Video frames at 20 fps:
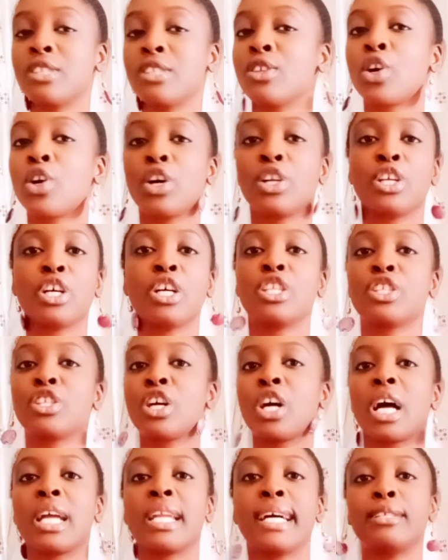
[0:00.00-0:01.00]
it's not gonna
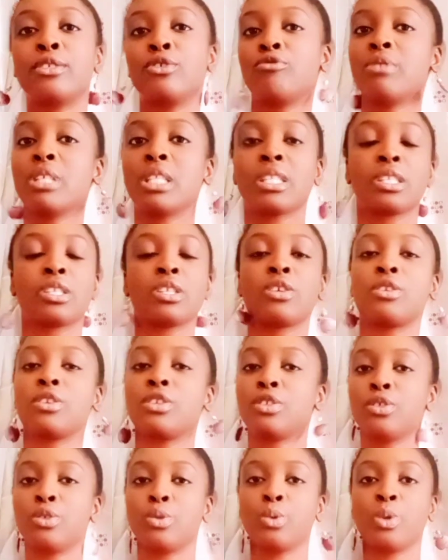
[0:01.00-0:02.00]
do it. It's not going
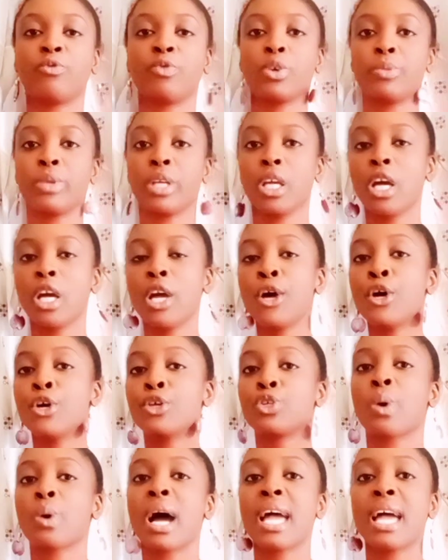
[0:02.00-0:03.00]
to do it for me.
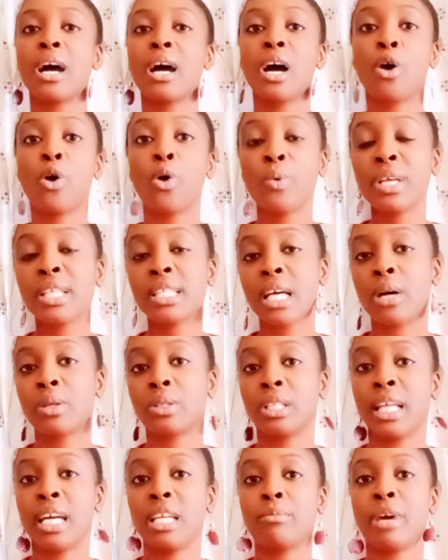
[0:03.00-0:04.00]
So I always
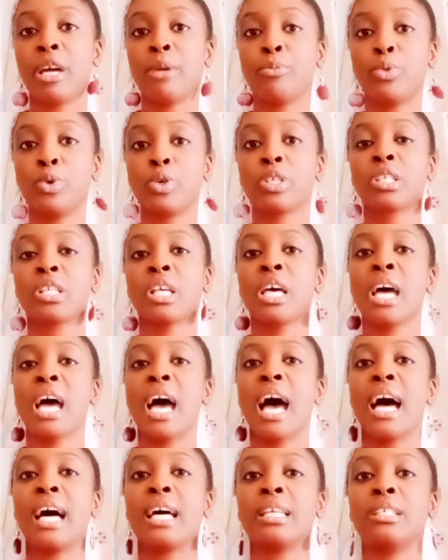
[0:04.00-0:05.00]
outline my books,
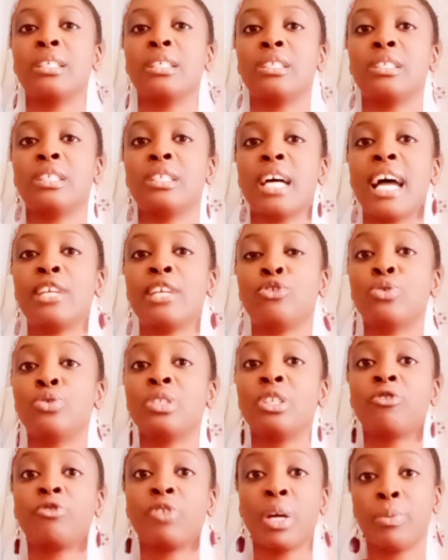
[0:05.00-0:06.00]
and I do
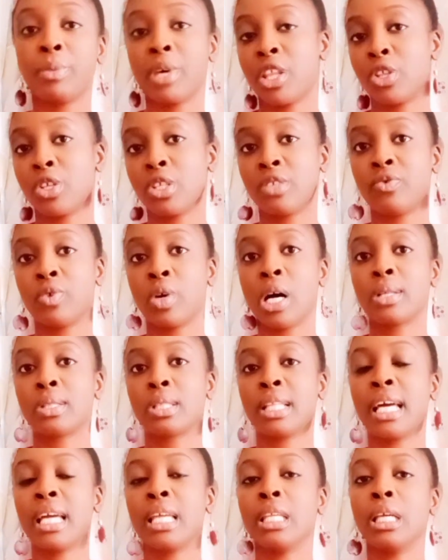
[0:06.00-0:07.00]
different methods for
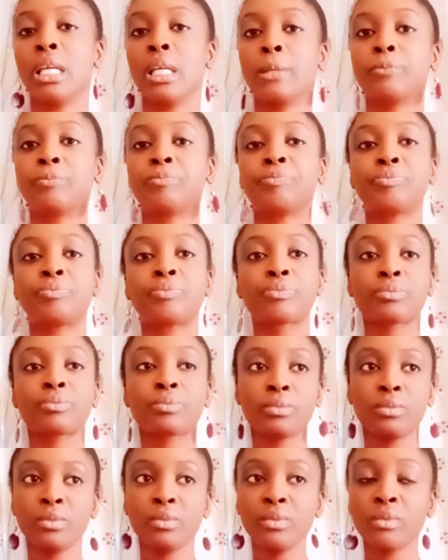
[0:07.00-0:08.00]
outlining.
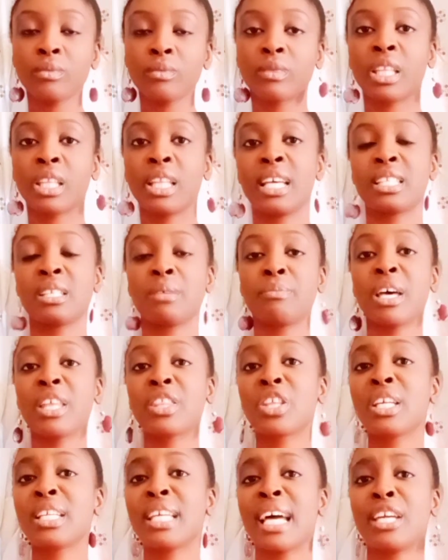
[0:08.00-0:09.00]
There's a
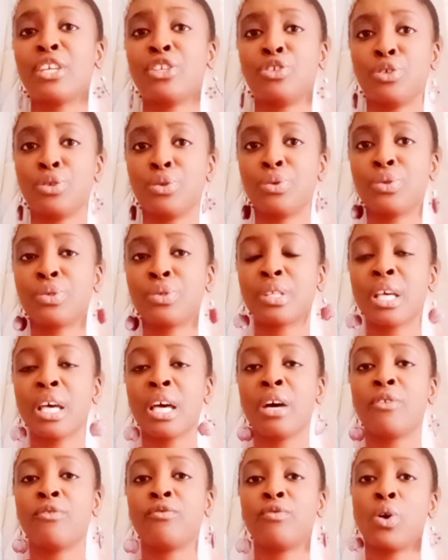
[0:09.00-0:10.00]
method I use
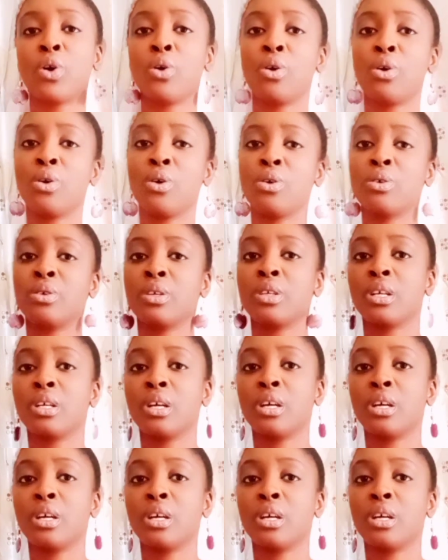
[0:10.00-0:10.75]
for